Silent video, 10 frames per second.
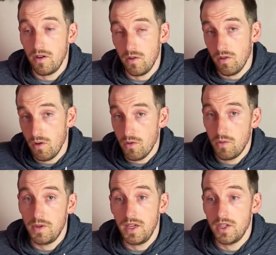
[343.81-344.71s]
it will lower the
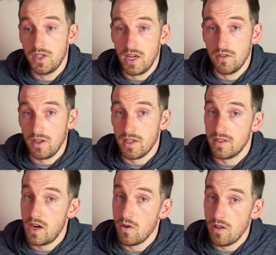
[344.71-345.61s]
pH down to like a
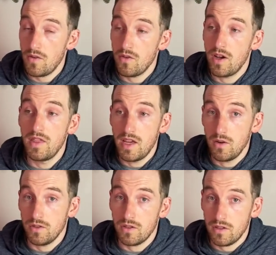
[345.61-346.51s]
sour level, and then
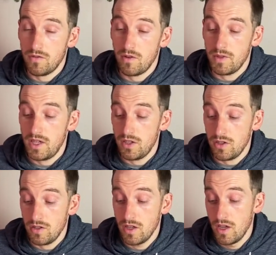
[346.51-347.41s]
it'll start the fermentation.